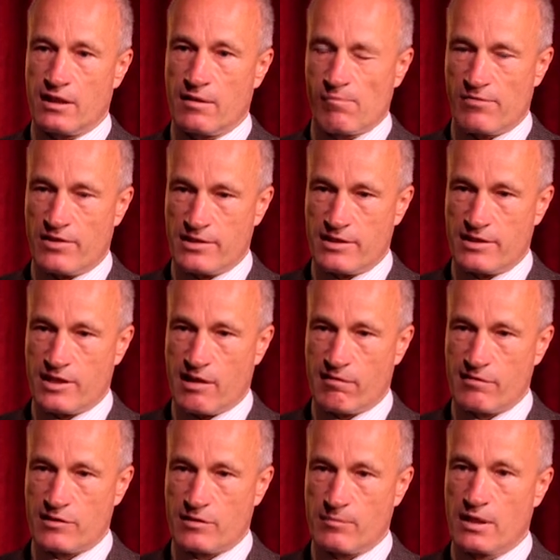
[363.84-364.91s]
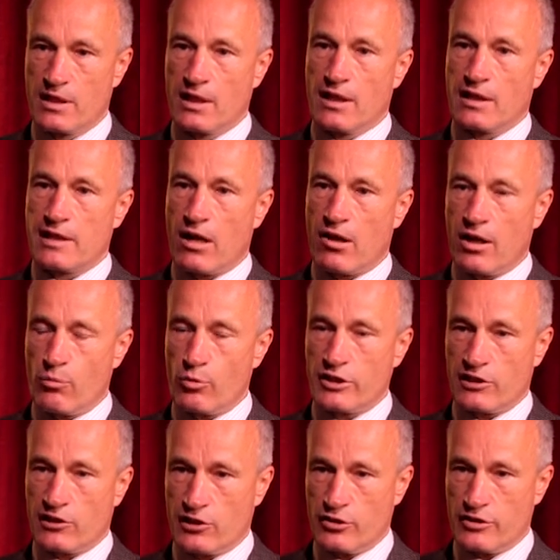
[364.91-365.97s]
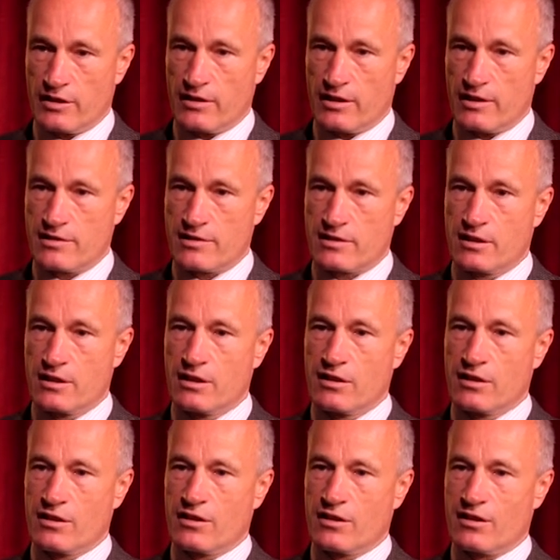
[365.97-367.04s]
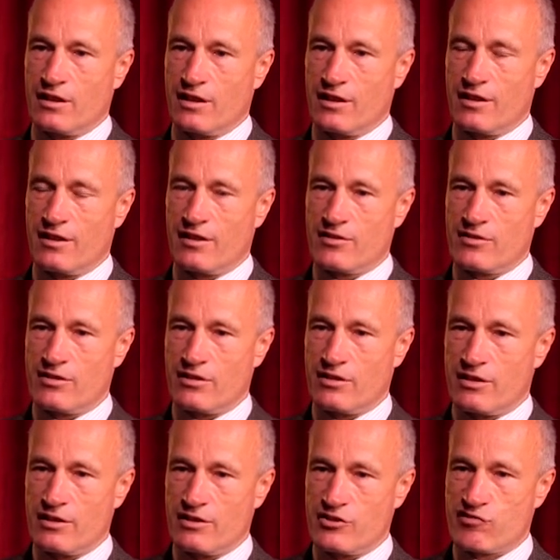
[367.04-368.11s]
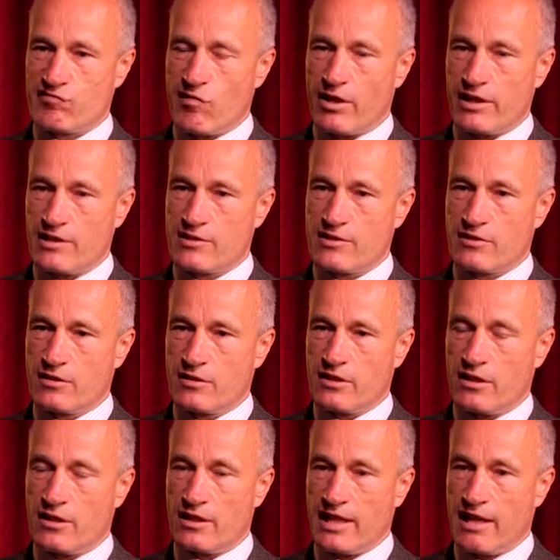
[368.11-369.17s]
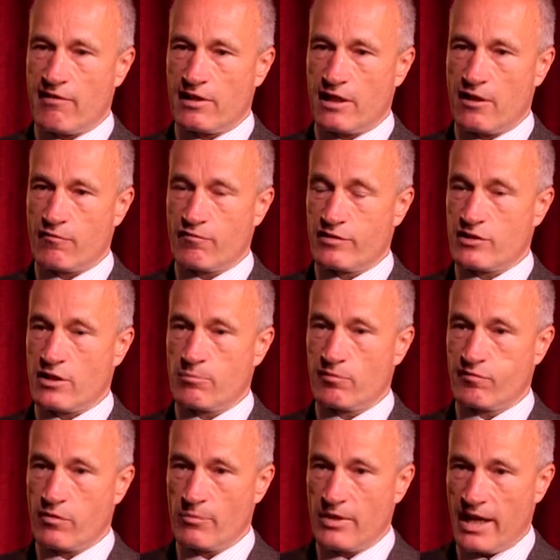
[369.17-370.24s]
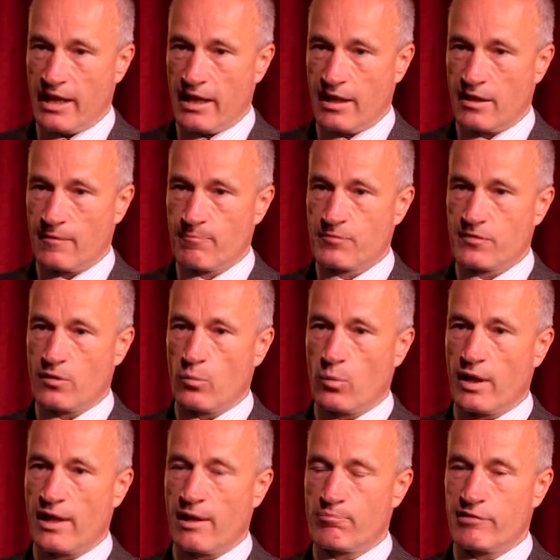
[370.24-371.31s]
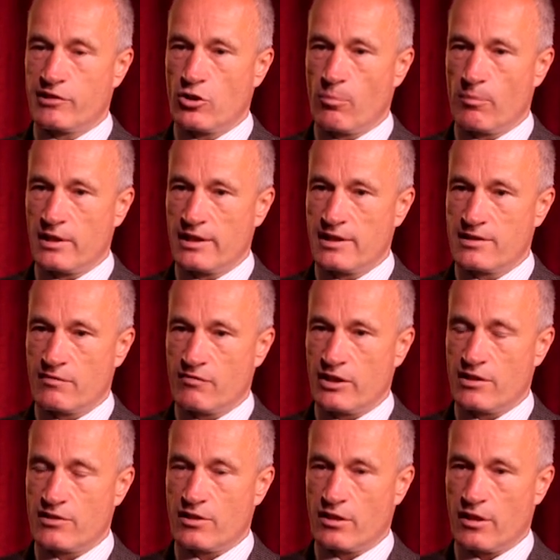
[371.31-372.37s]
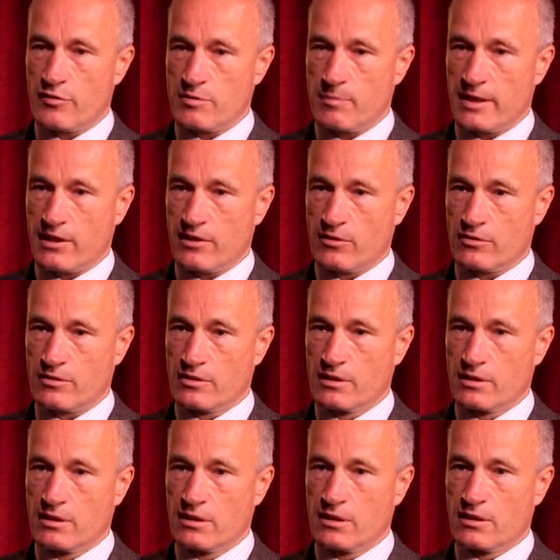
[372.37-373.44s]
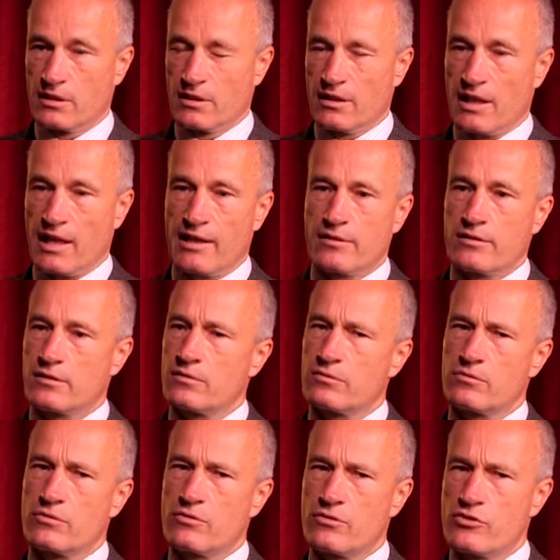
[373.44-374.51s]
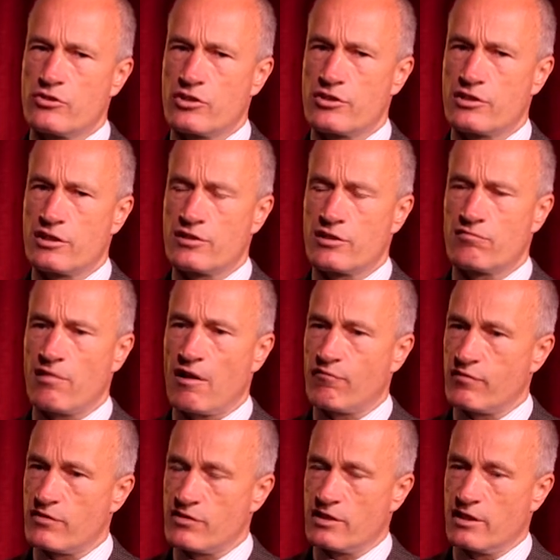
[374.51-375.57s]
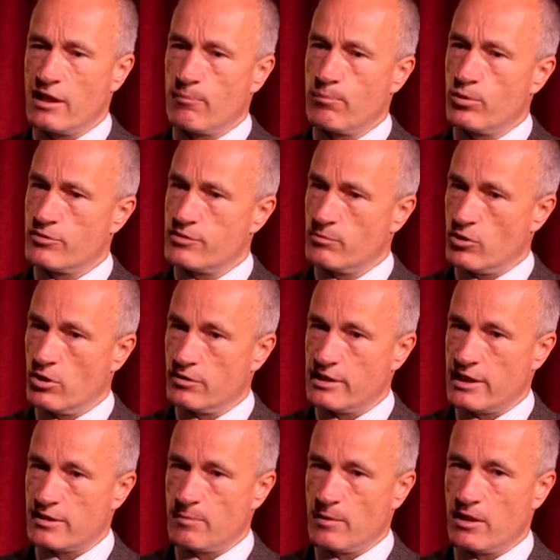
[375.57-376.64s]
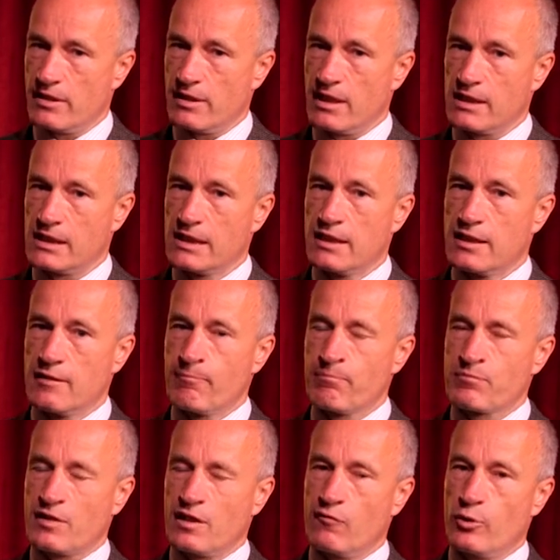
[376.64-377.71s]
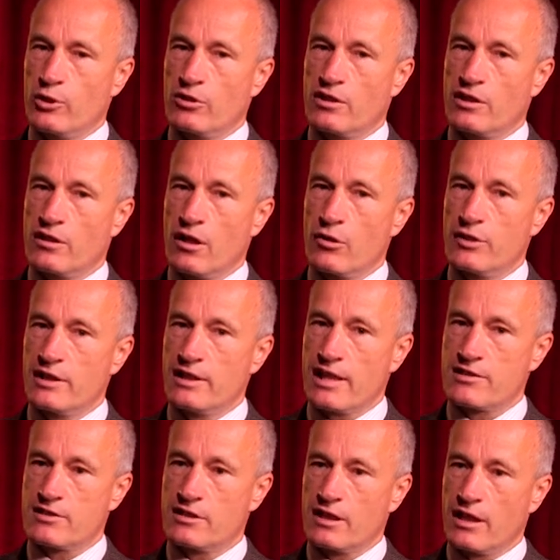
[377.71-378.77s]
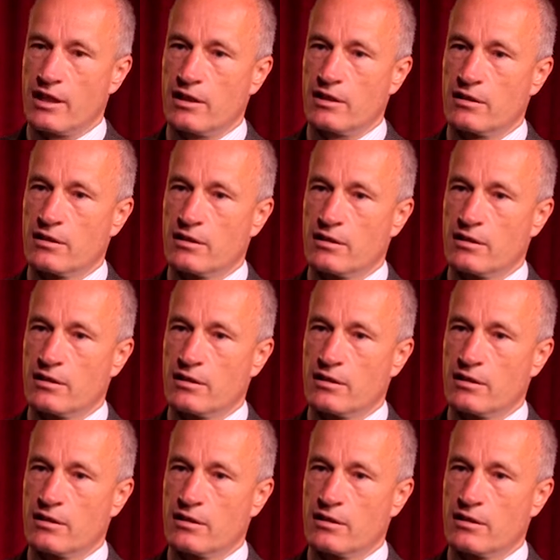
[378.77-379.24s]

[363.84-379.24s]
this is terrorism. Now, I would include in this strikes that are carried out, for example, from the air, where predominantly civilians are going to be killed. And just as a reference to that and put some context behind that, if we look at only yesterday,